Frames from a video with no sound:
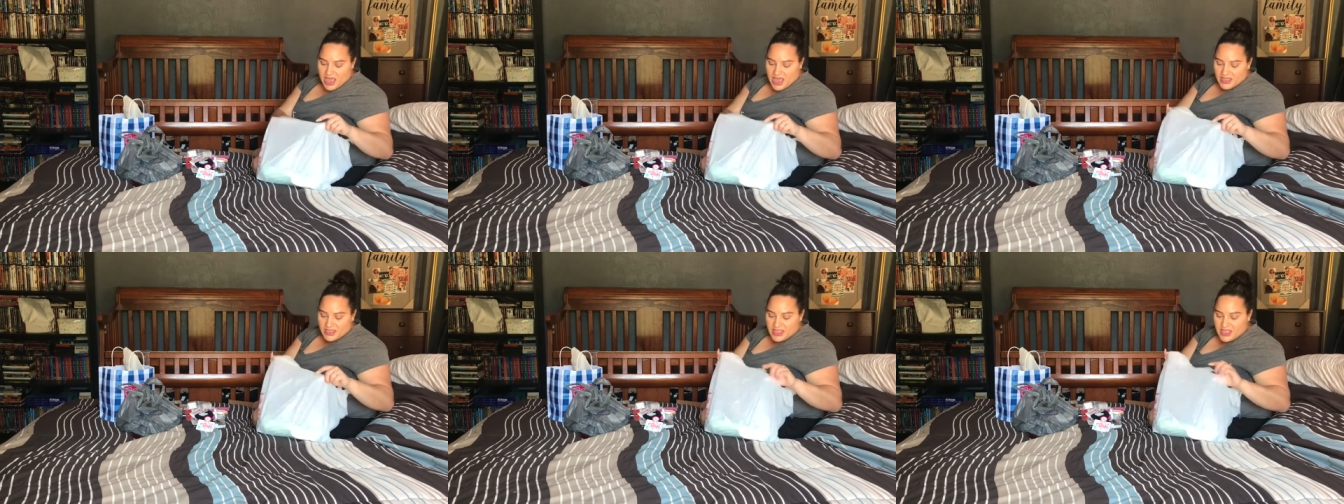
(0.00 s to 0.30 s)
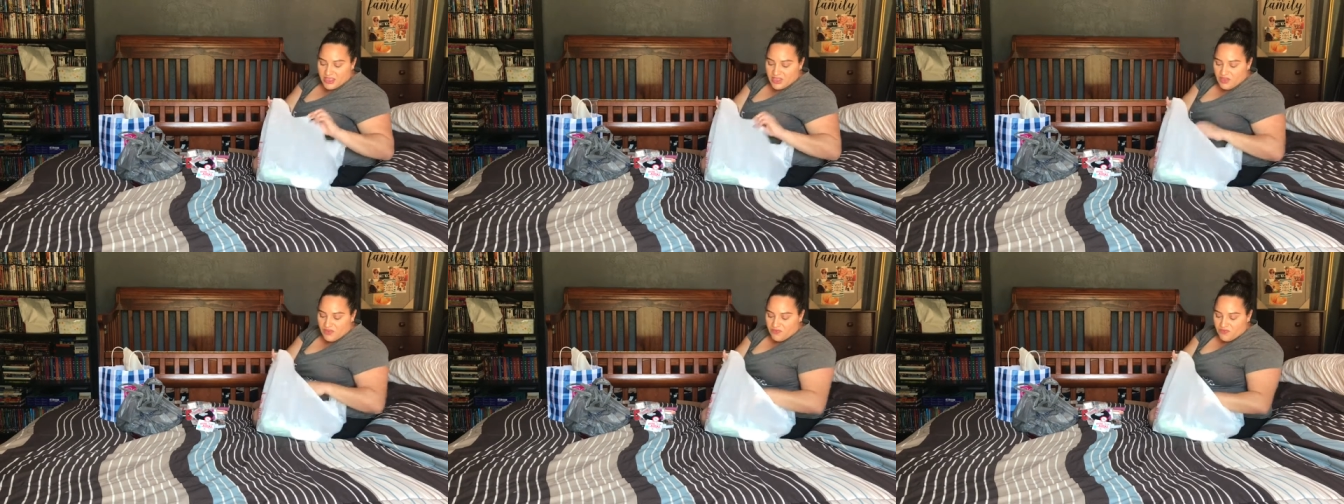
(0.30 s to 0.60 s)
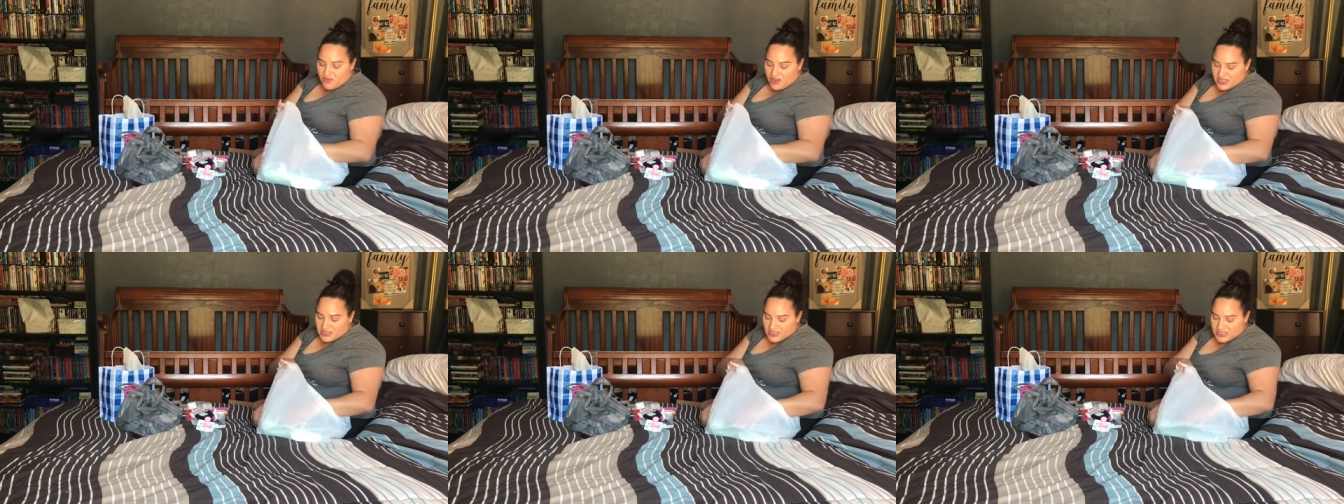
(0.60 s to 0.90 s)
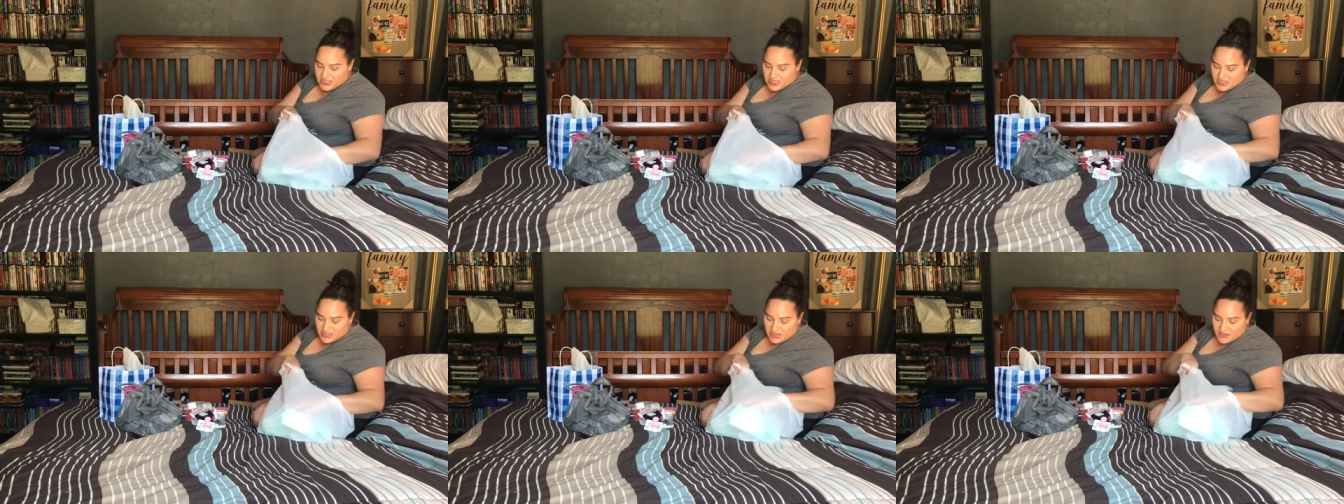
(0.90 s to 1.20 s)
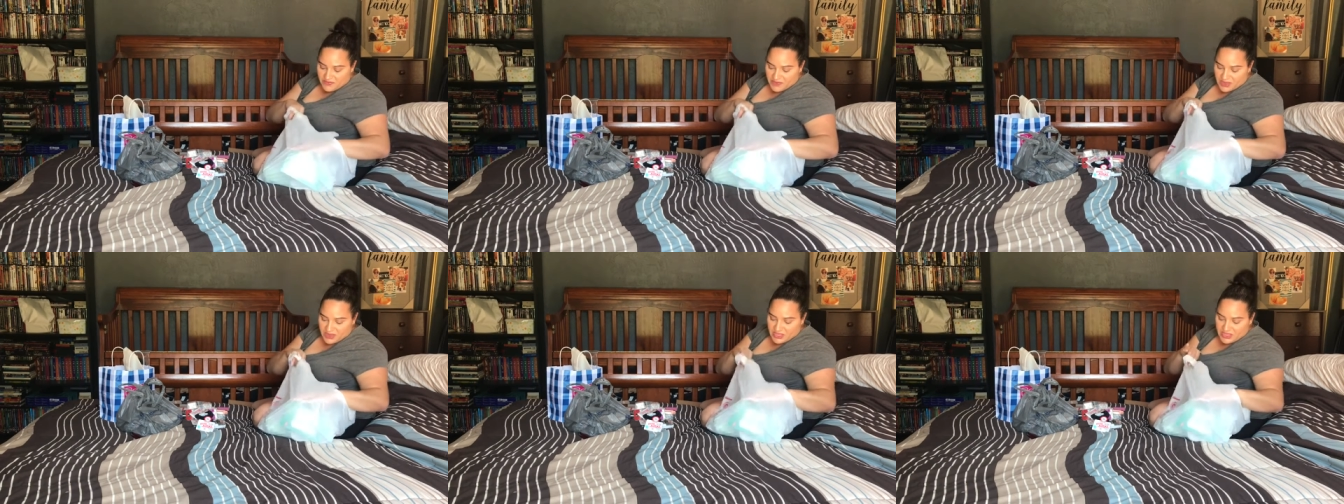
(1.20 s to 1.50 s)
And then the rest of the
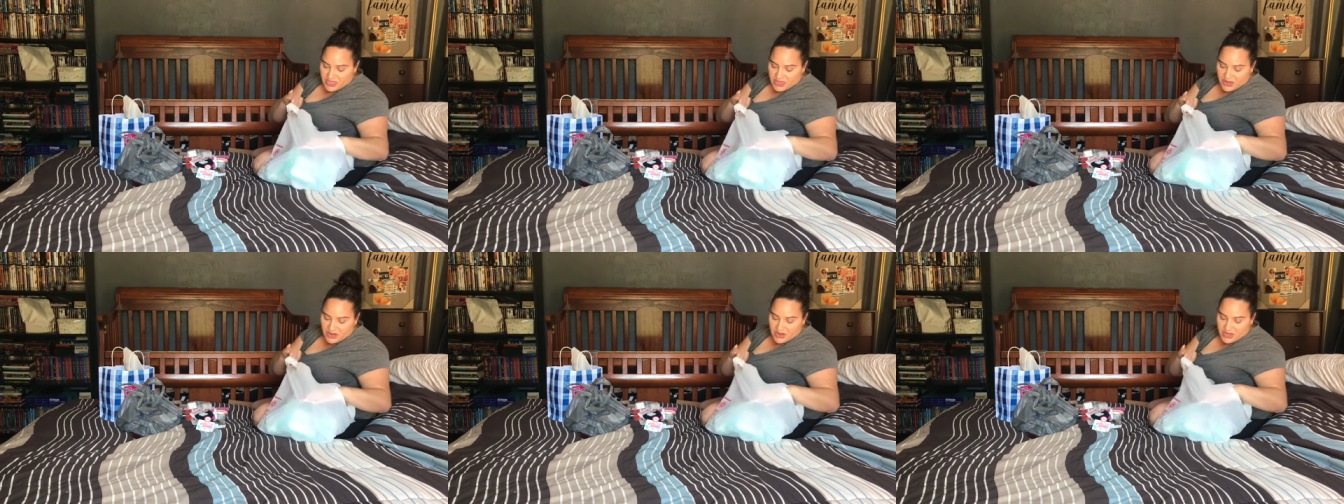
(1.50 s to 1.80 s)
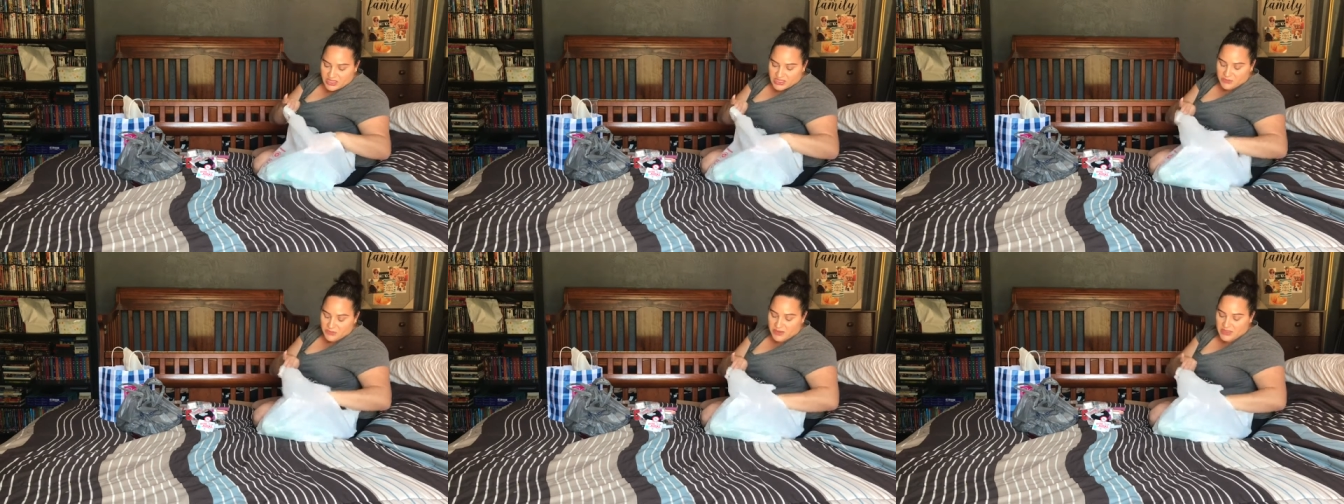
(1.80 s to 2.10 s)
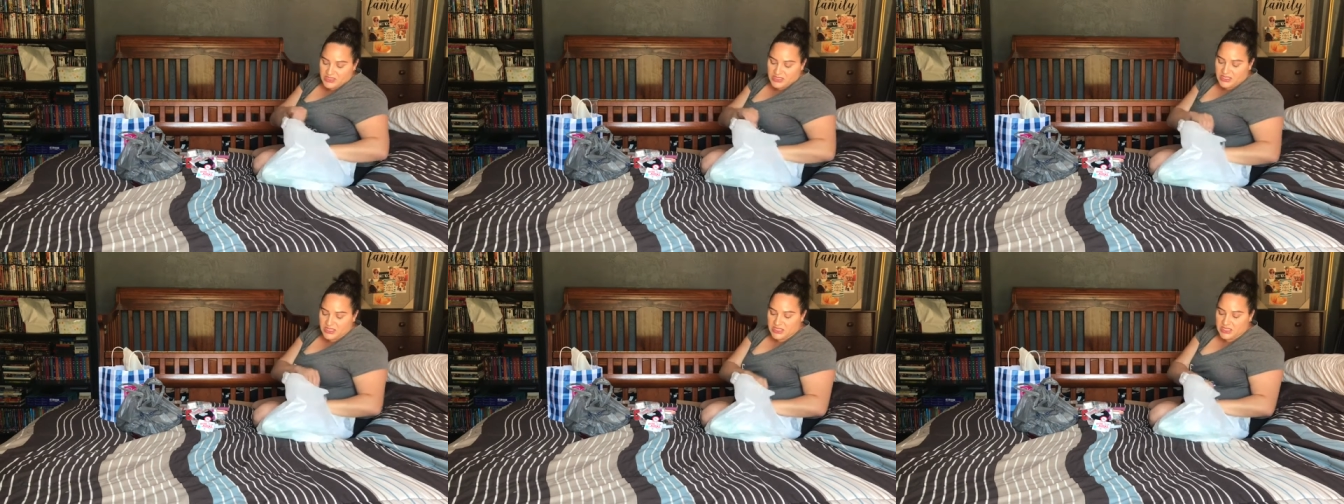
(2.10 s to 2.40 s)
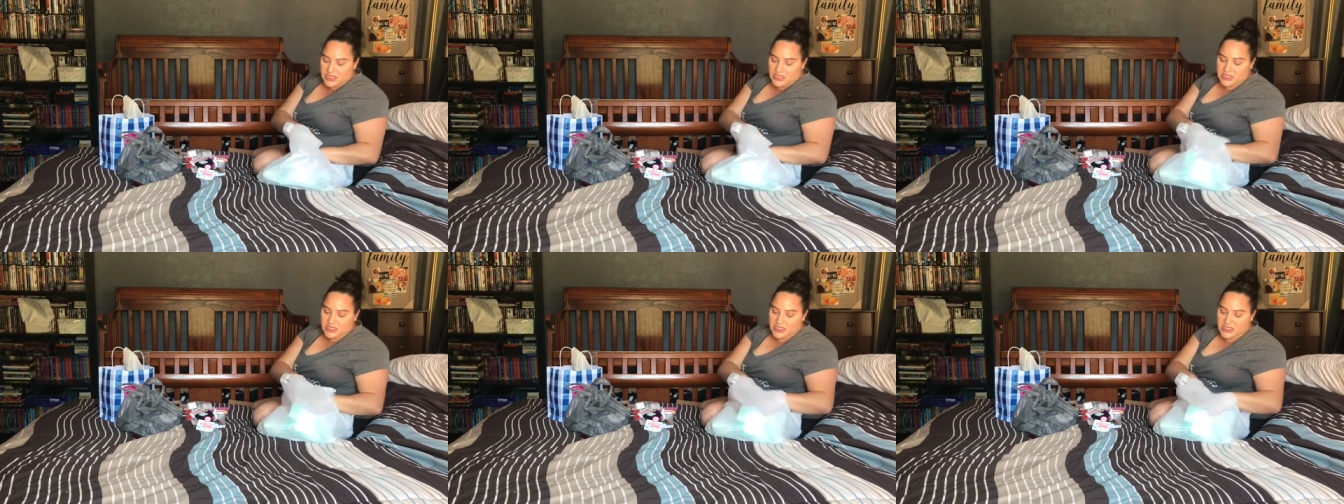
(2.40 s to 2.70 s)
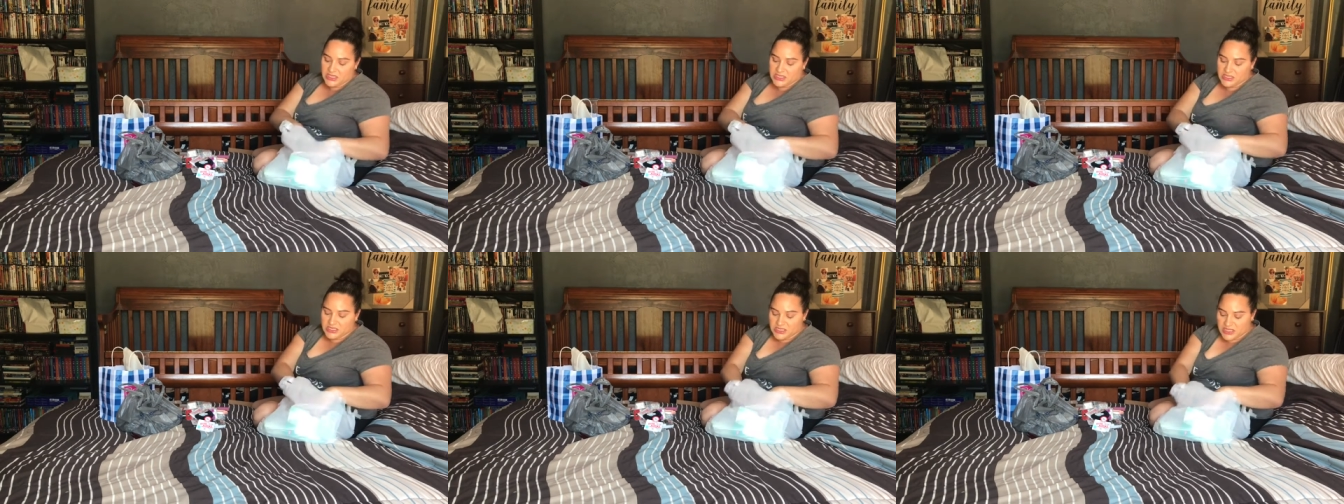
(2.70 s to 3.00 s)
stuff in here is basically
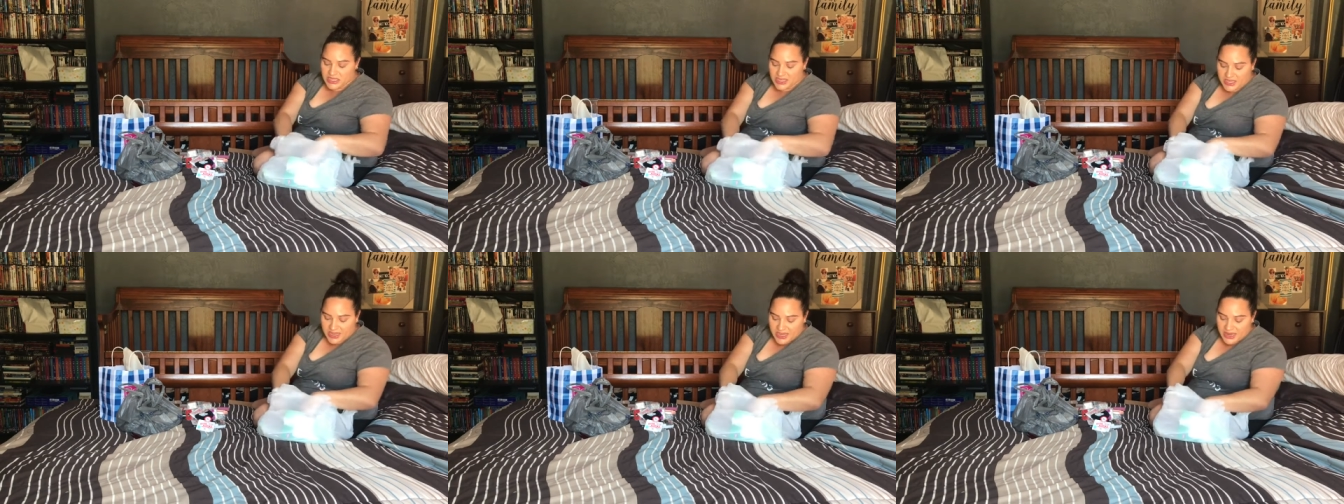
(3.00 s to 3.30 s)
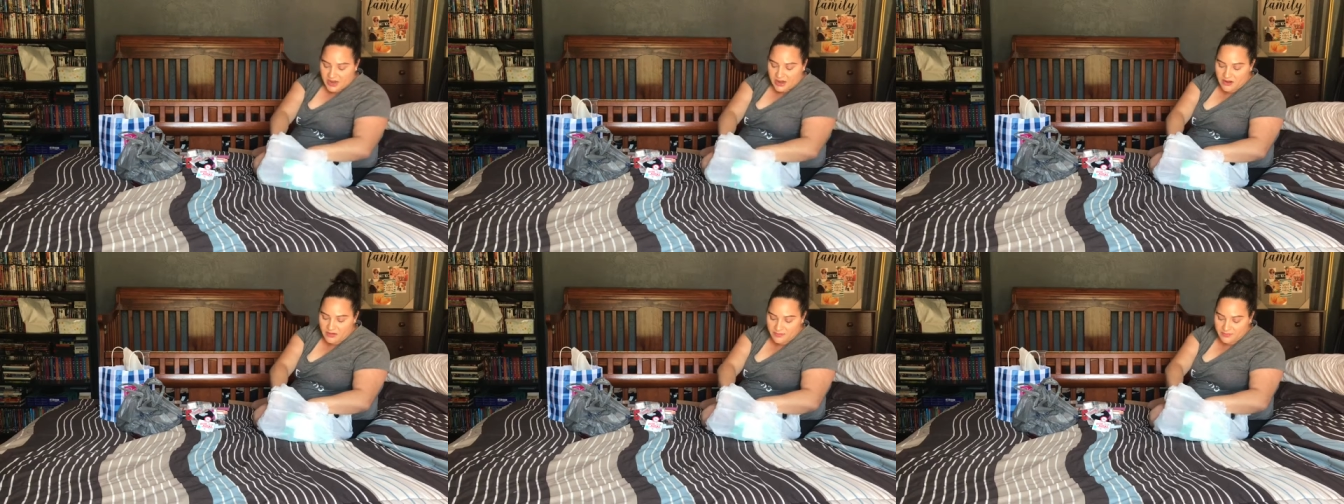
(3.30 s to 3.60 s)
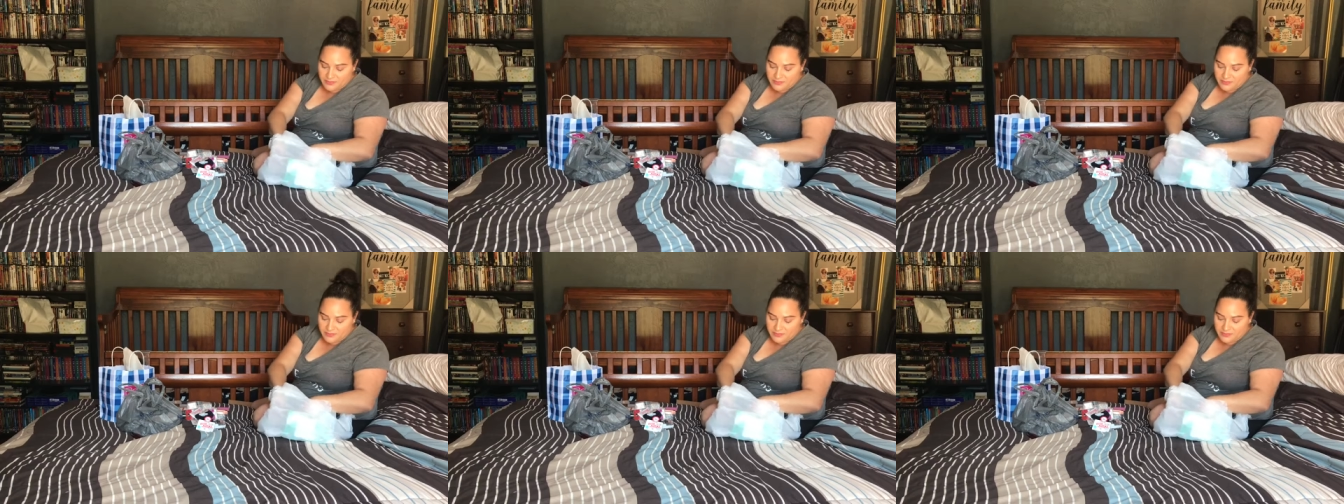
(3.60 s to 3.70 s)
skincare.